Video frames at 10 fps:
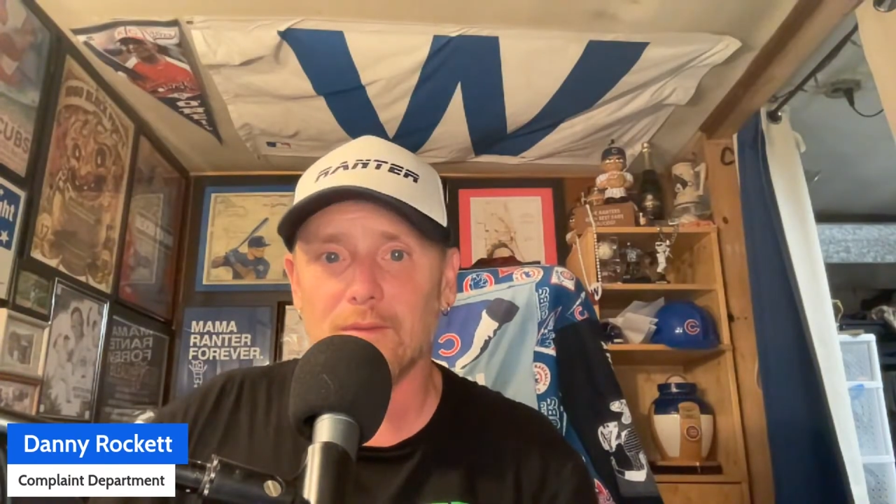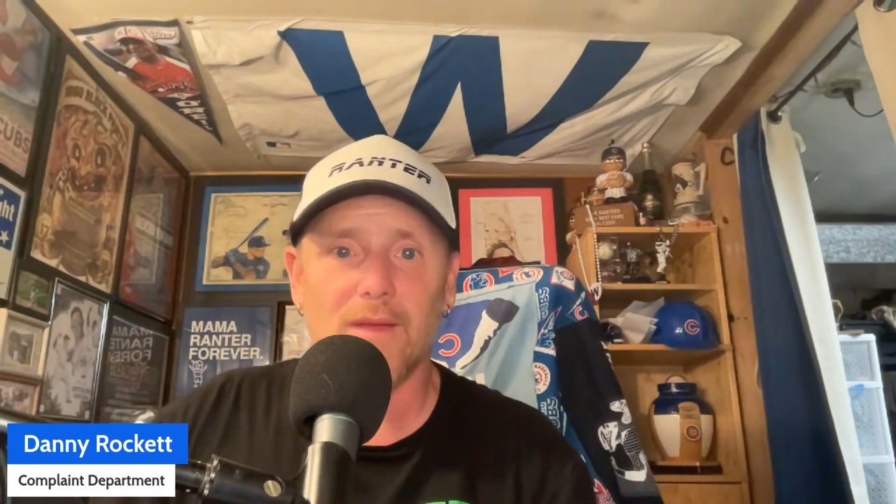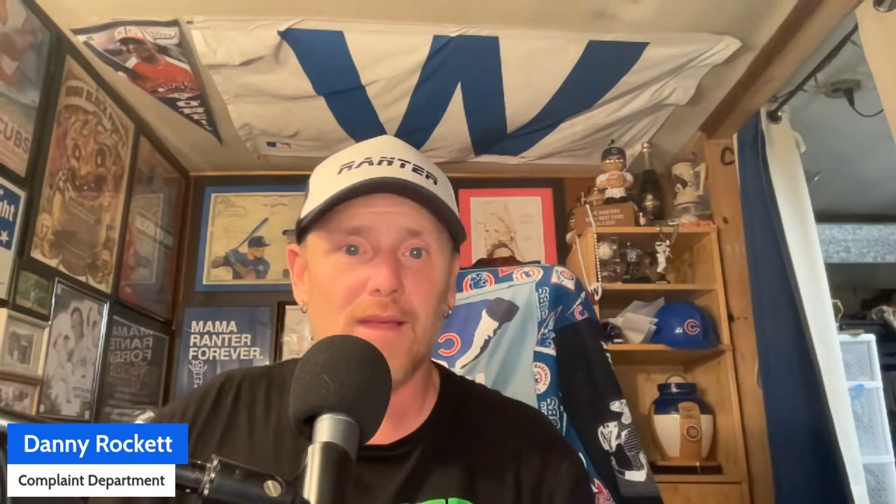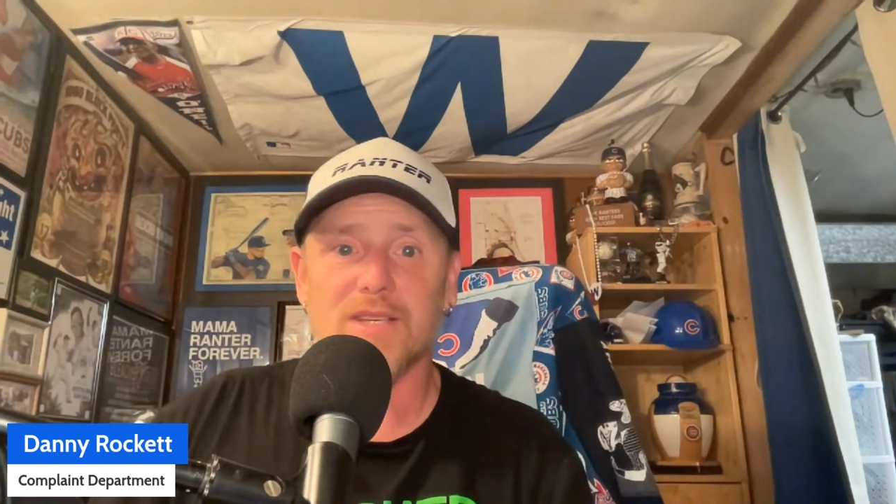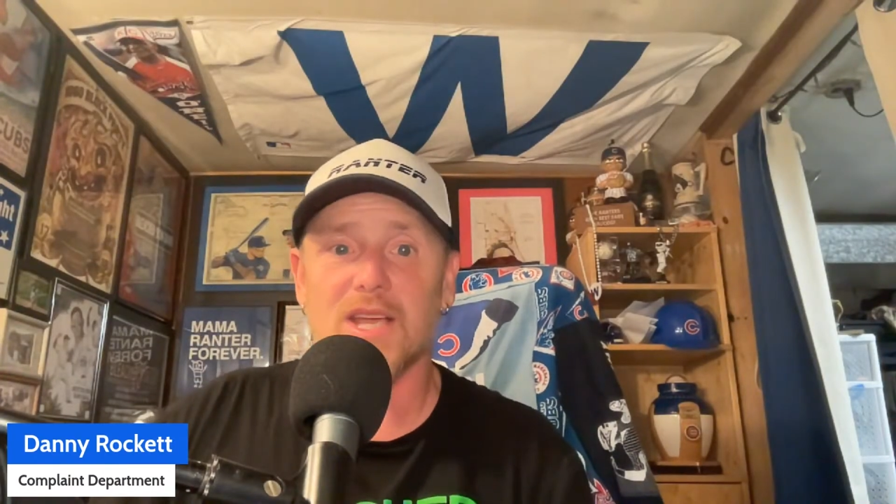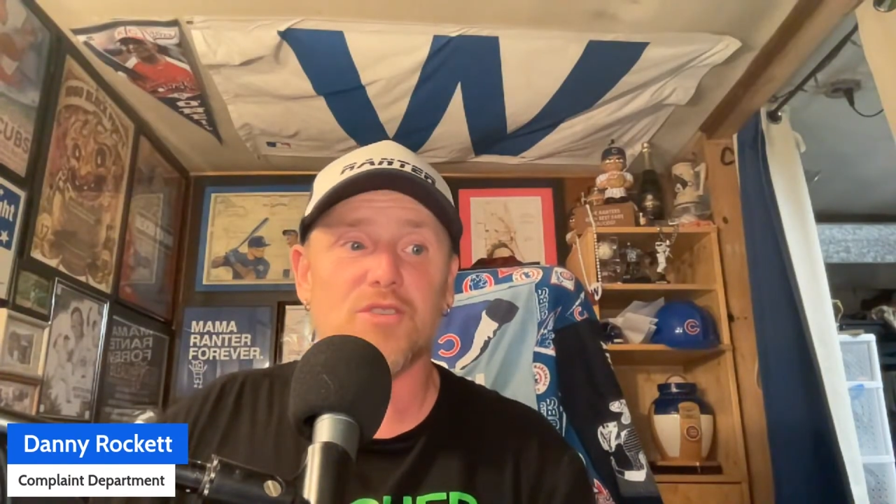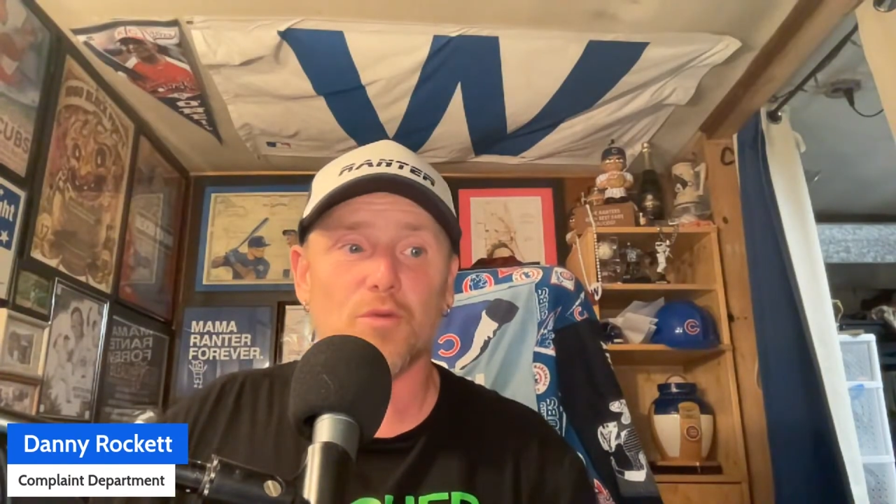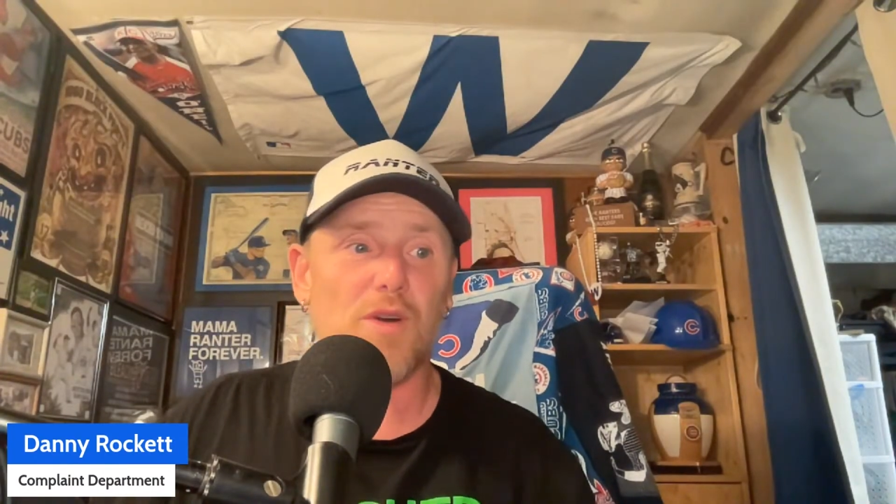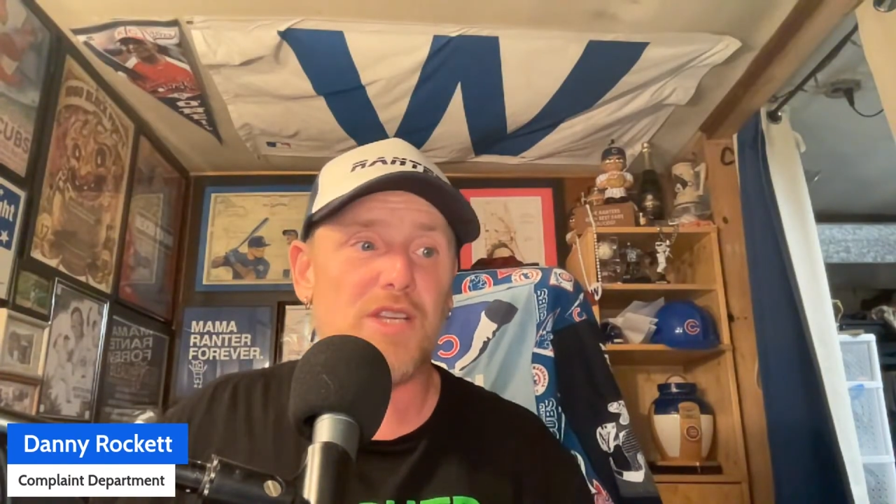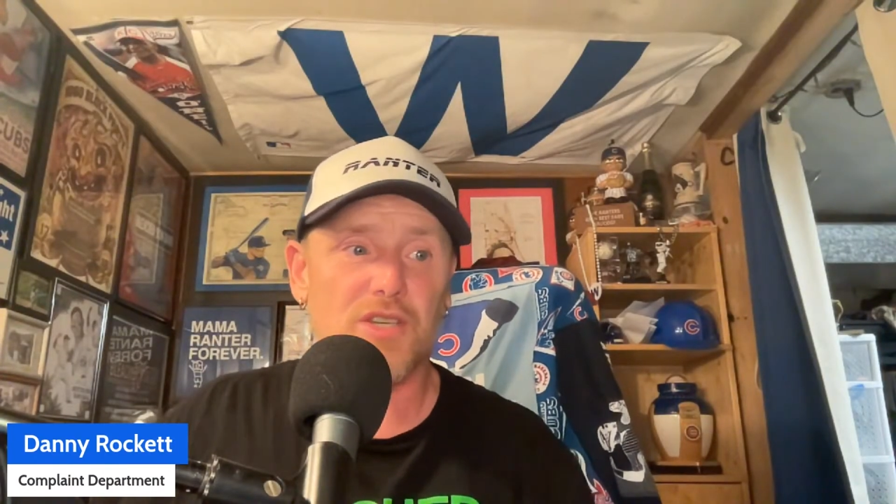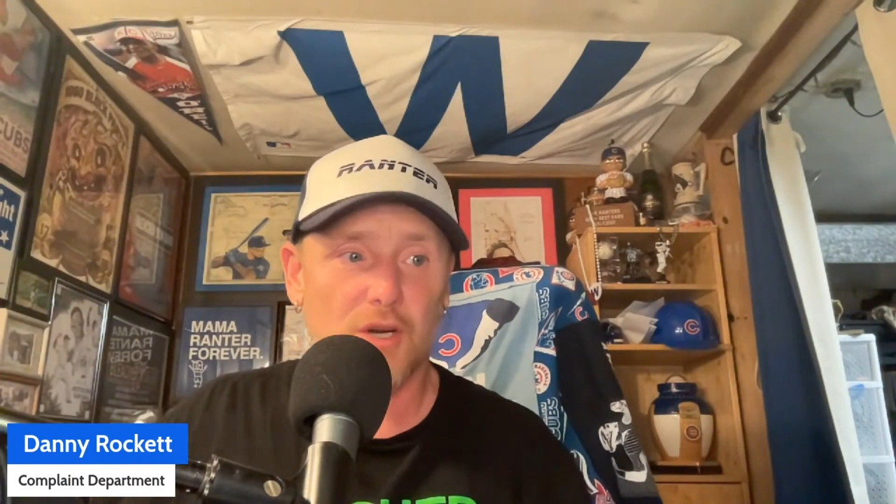it's reached a